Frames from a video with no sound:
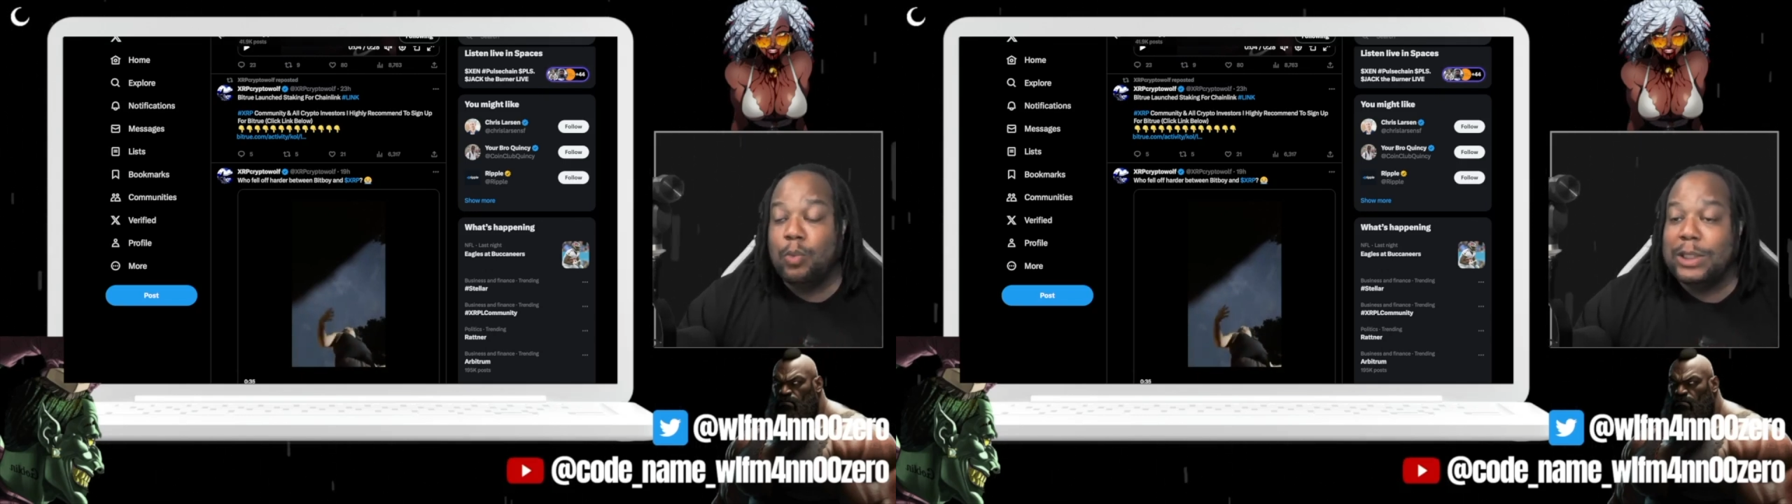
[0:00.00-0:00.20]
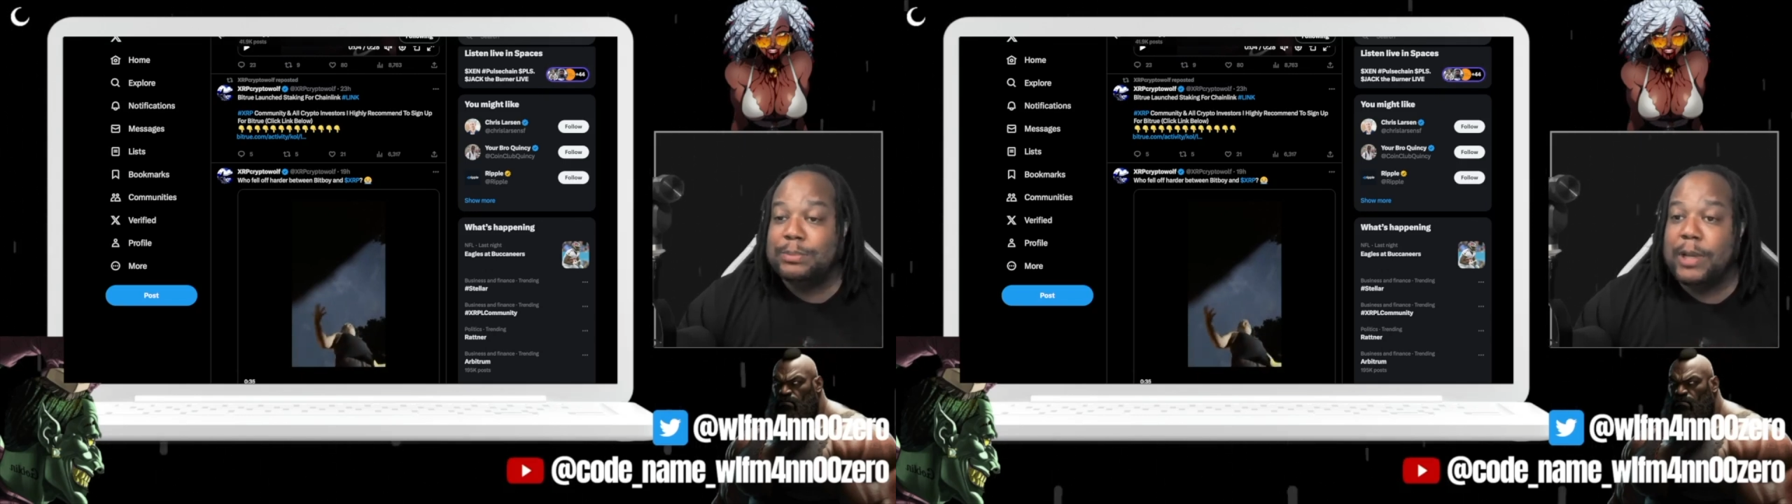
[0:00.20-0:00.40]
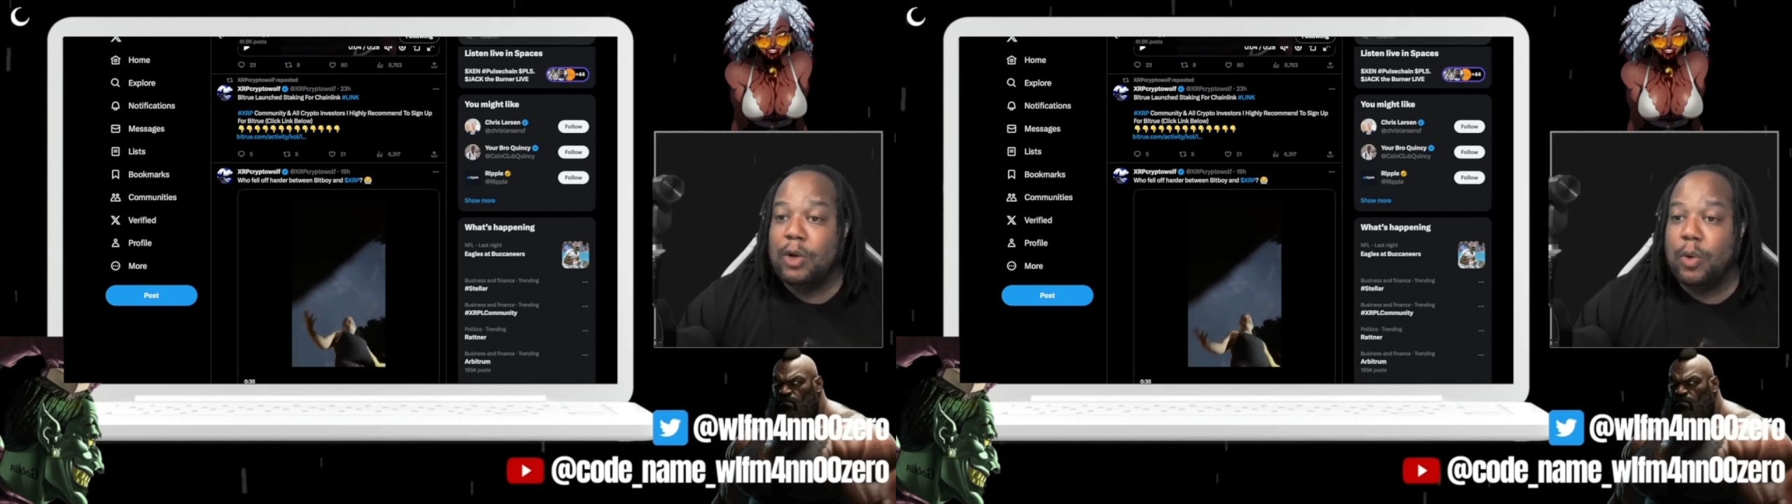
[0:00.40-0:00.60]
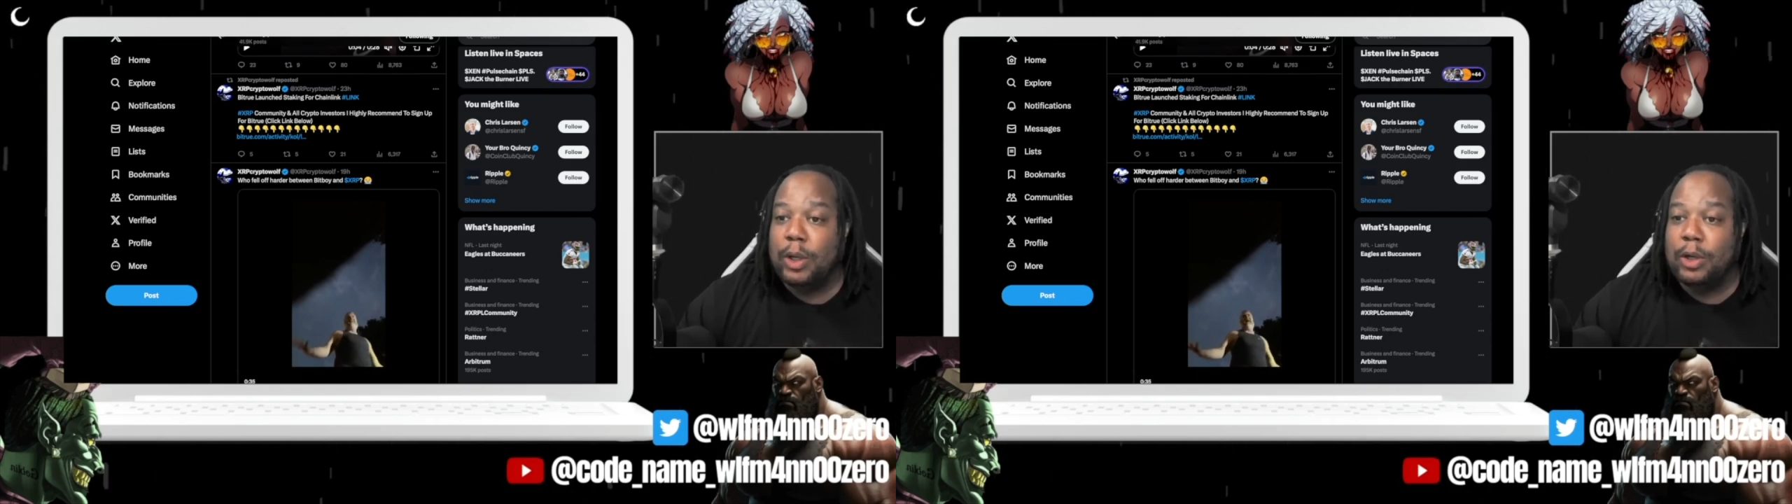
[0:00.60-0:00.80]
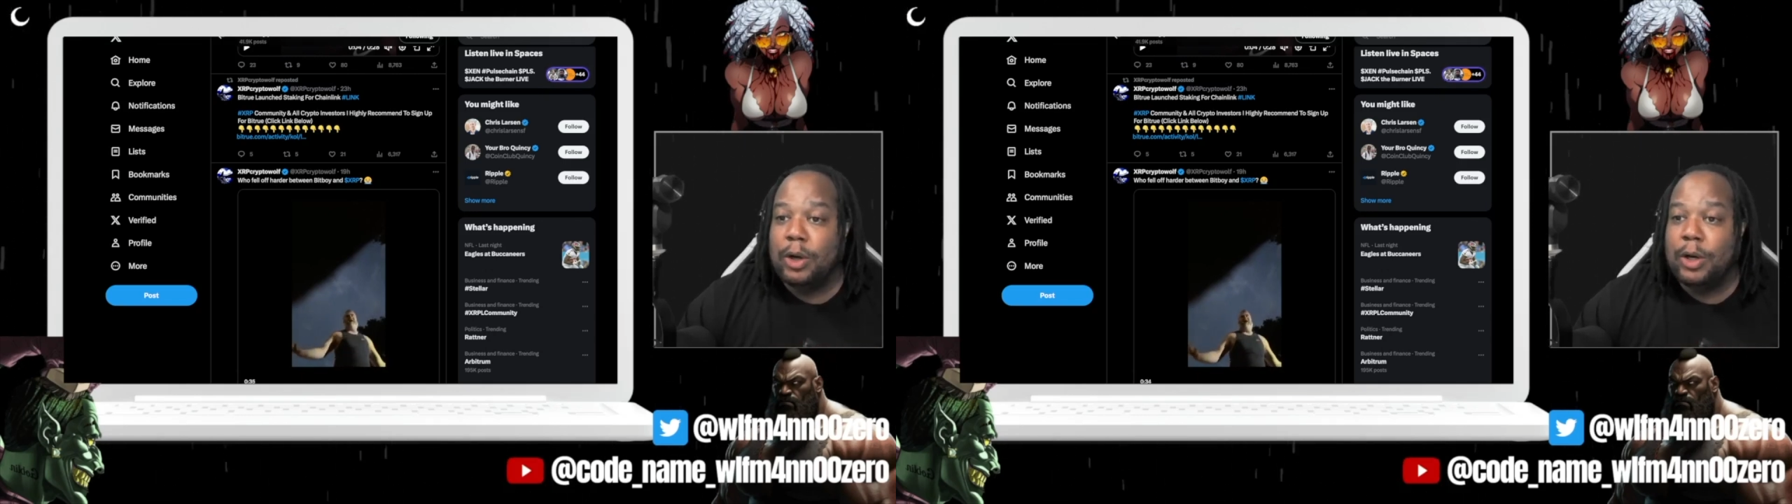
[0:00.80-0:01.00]
what's been
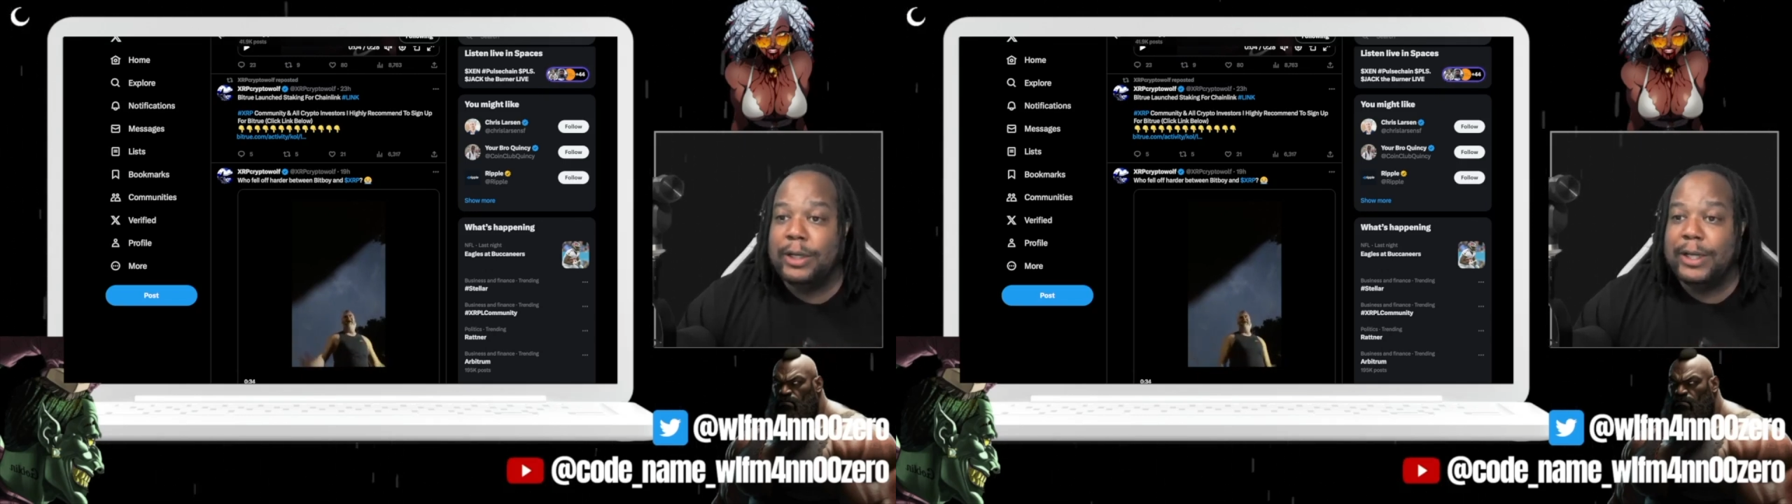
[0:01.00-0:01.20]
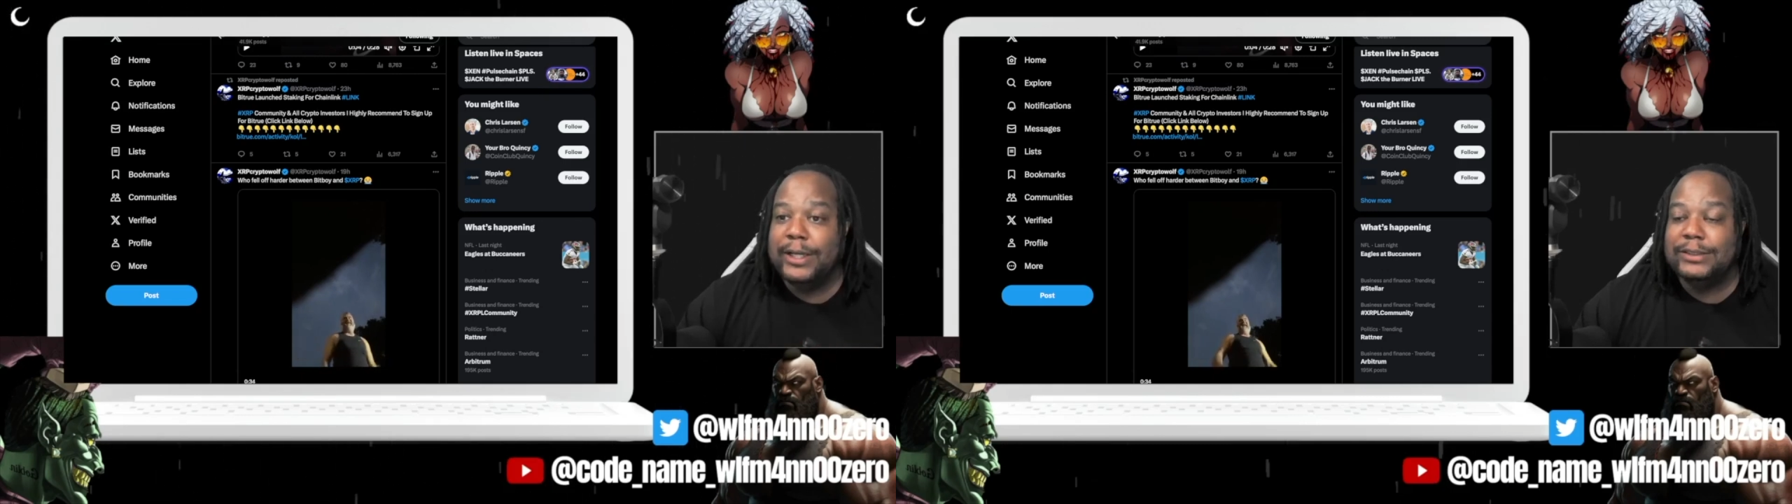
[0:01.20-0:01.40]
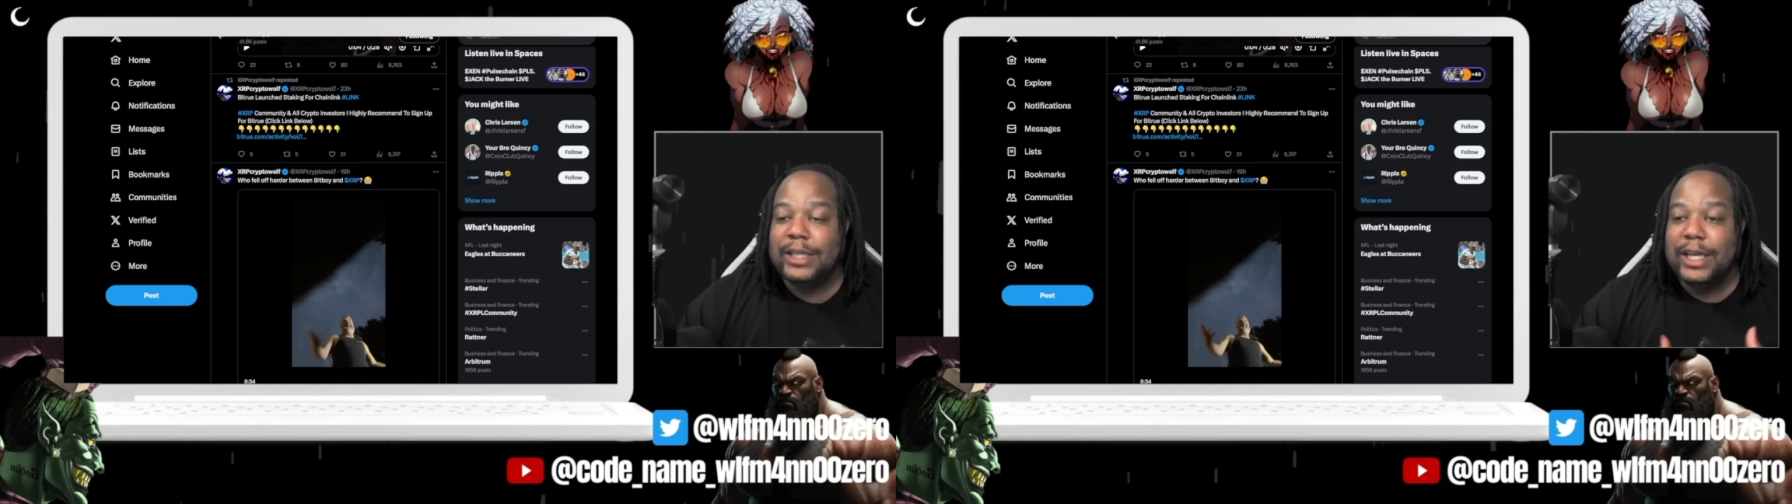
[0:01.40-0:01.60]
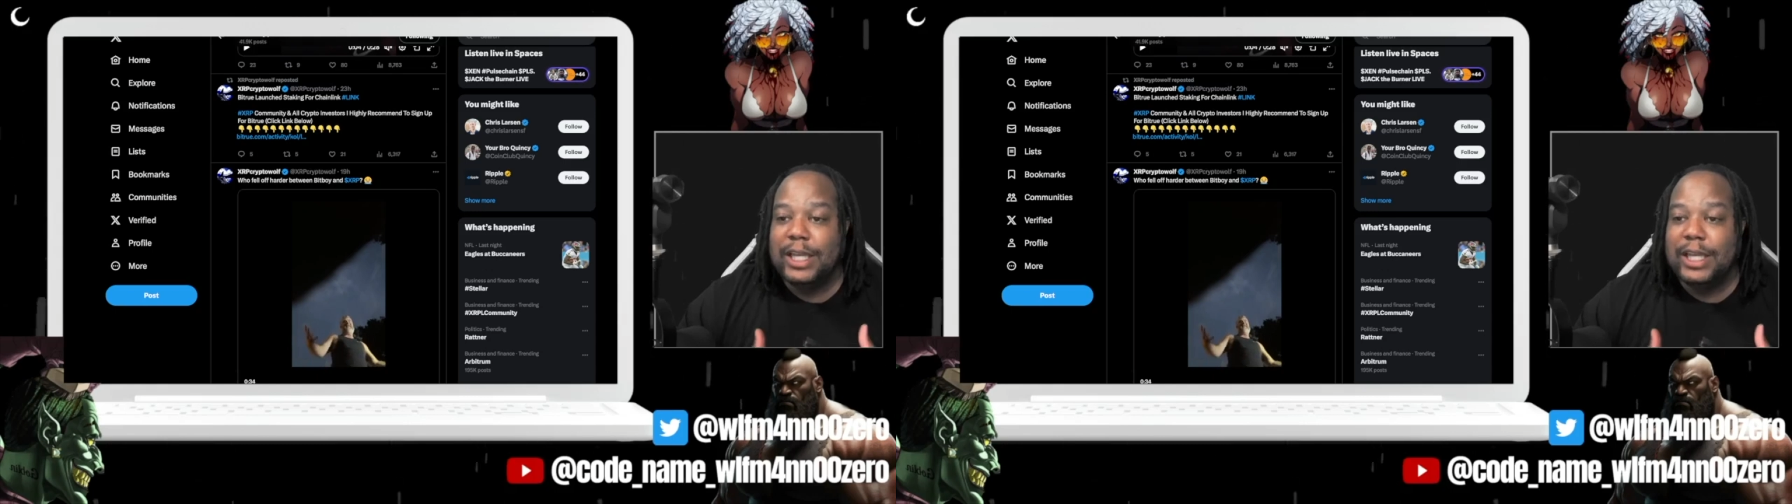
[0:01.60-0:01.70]
going on is